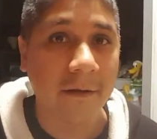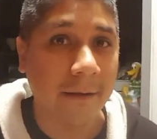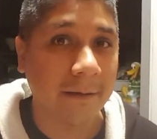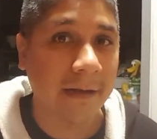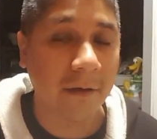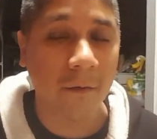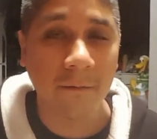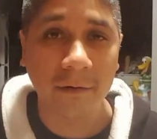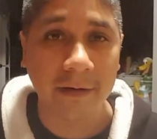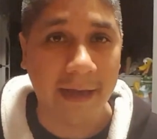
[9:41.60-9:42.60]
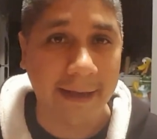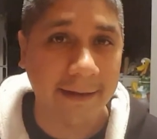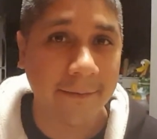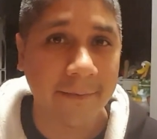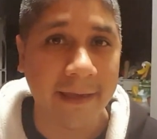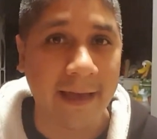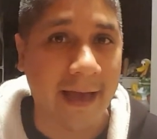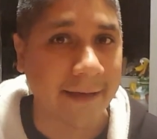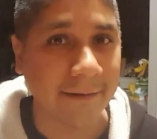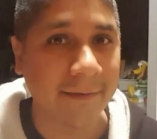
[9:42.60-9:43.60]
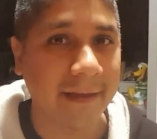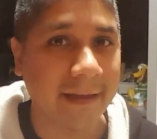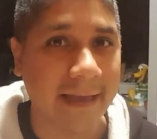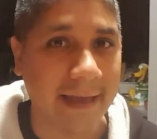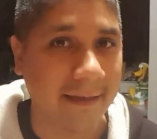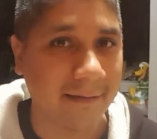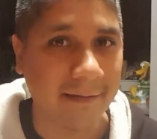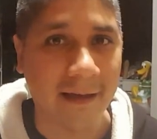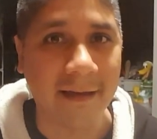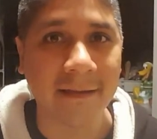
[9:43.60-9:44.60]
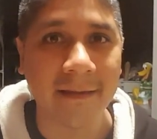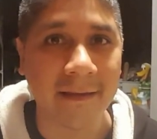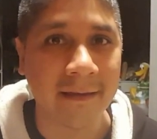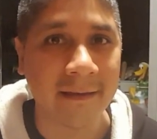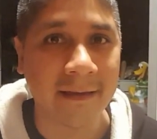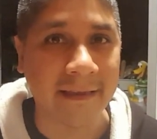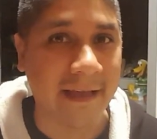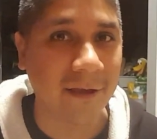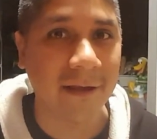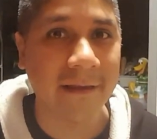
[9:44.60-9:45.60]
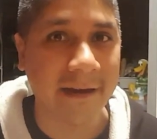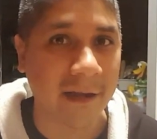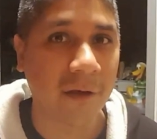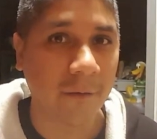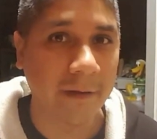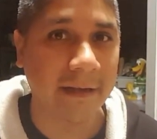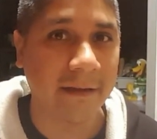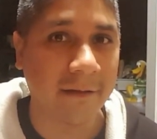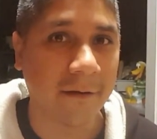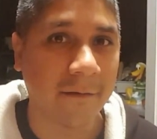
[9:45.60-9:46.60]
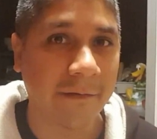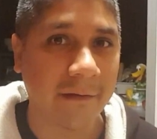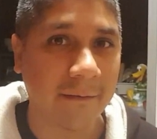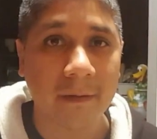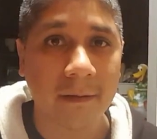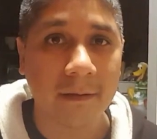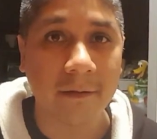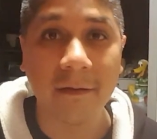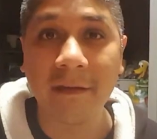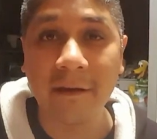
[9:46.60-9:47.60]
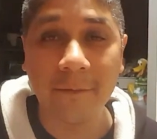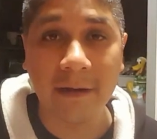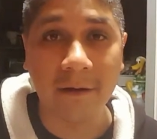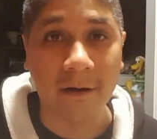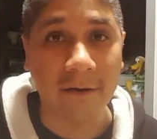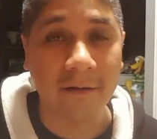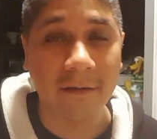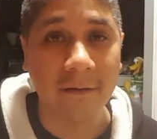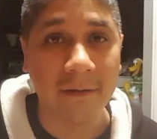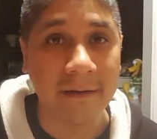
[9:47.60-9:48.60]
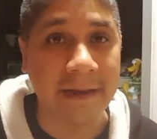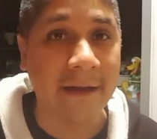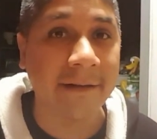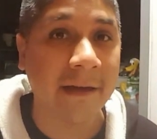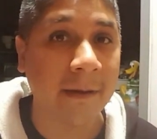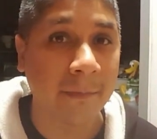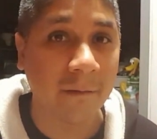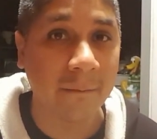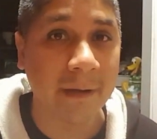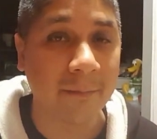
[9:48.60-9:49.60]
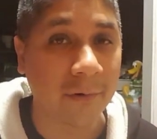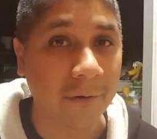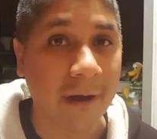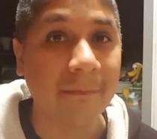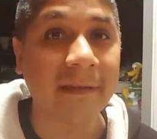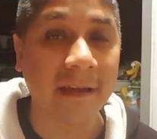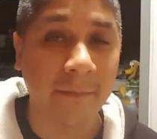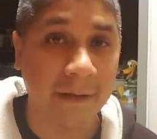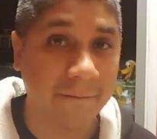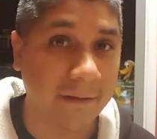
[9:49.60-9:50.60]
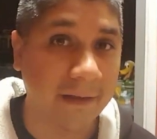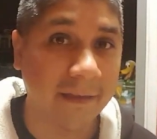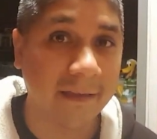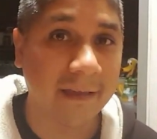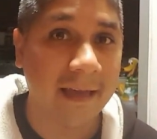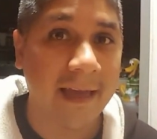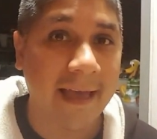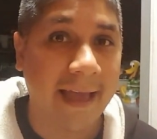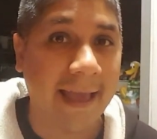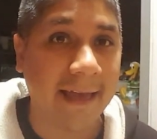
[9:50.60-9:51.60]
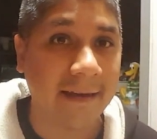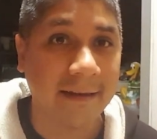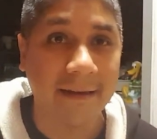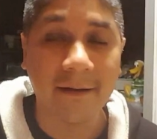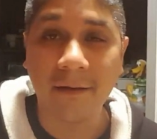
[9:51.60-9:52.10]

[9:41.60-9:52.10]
So now I'm going to go over an item that I don't think has gotten the attention that it truly deserves. So this is in regards to the Downtown Improvement Program Settlement Funds. And